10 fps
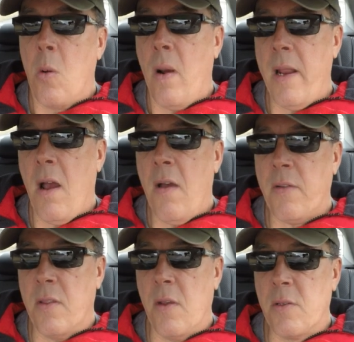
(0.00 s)
quite
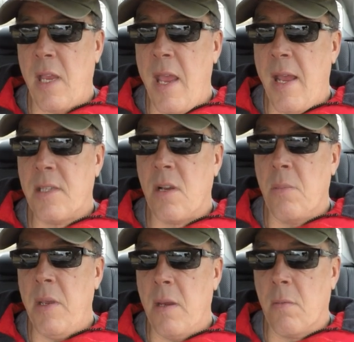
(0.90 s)
often those ads are
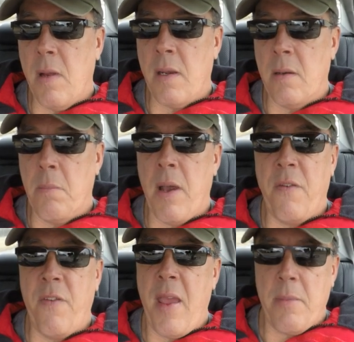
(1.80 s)
being written by
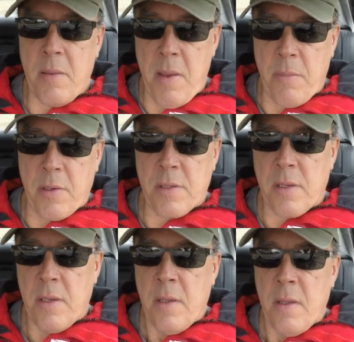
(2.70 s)
family members.
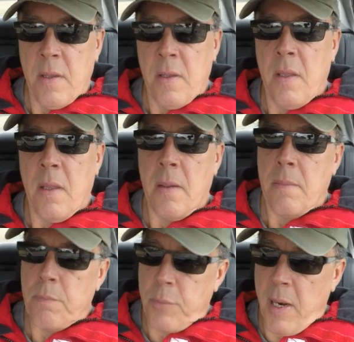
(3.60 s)

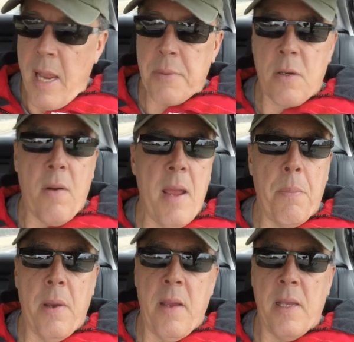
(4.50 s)
Perhaps
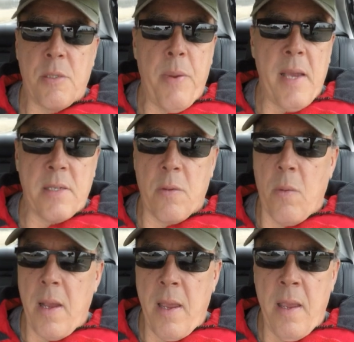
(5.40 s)
grandpa has passed
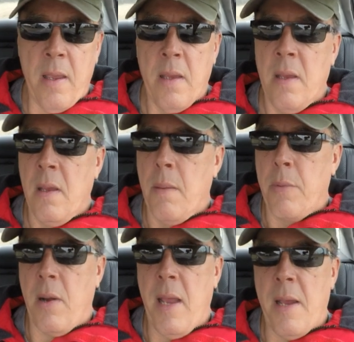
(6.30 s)
away.
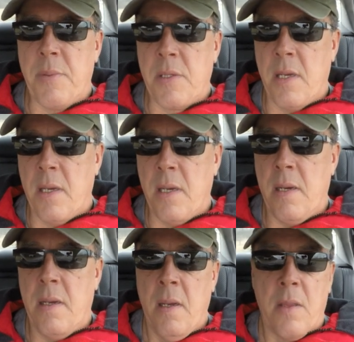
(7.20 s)
Perhaps
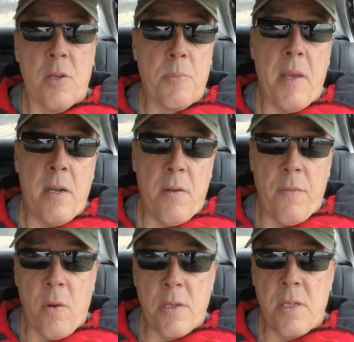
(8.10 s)
there's been a
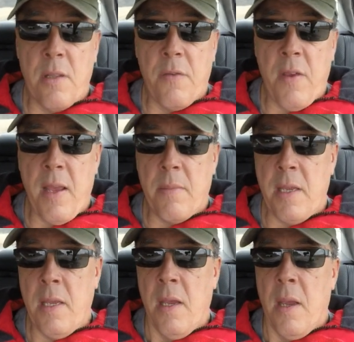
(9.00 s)
divorce in the
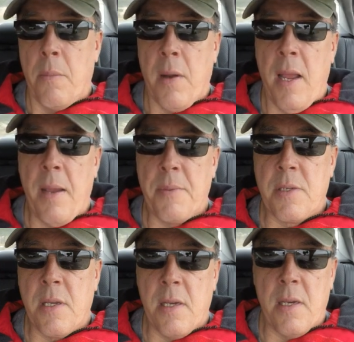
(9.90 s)
family. Perhaps
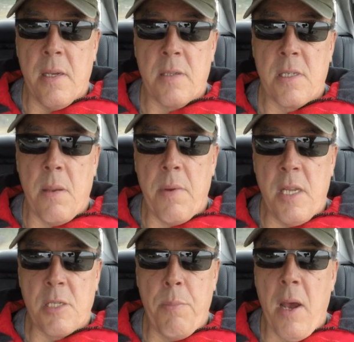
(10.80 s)

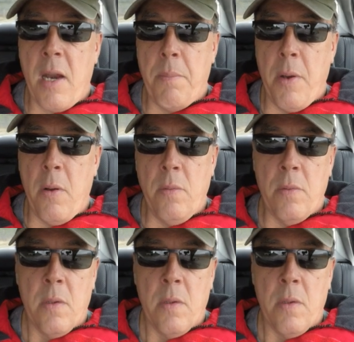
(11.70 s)
somebody's bought a boat